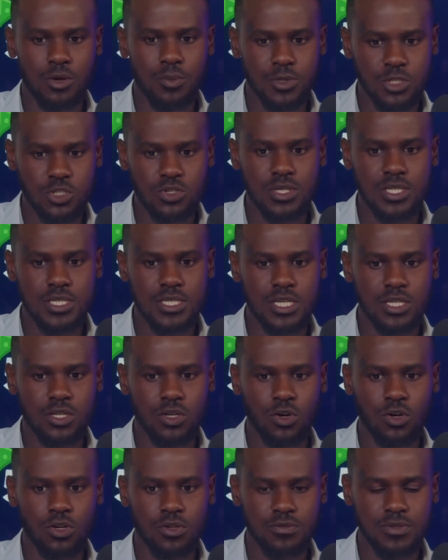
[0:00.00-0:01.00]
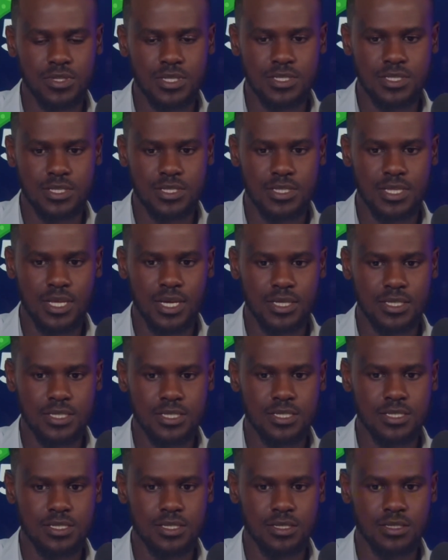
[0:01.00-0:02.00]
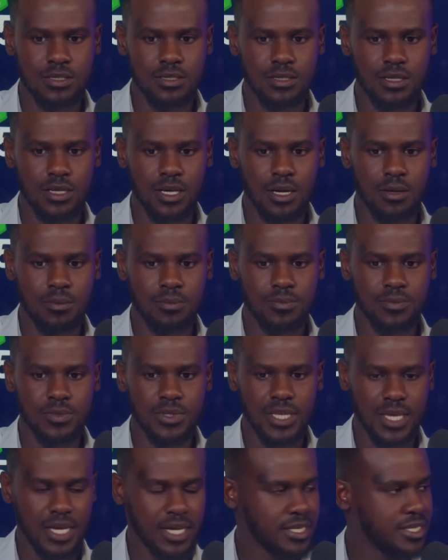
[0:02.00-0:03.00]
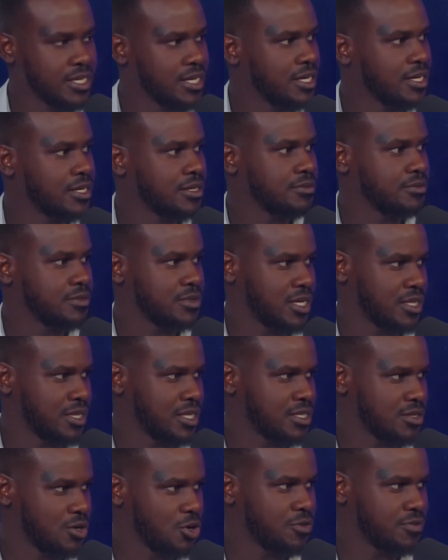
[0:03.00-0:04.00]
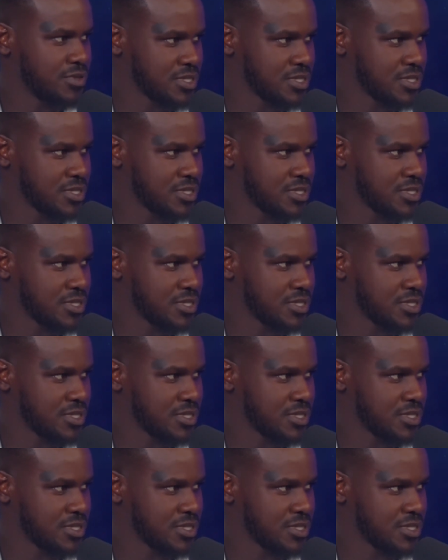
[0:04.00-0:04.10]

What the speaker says: opportunity in all of this is that Kenya, I think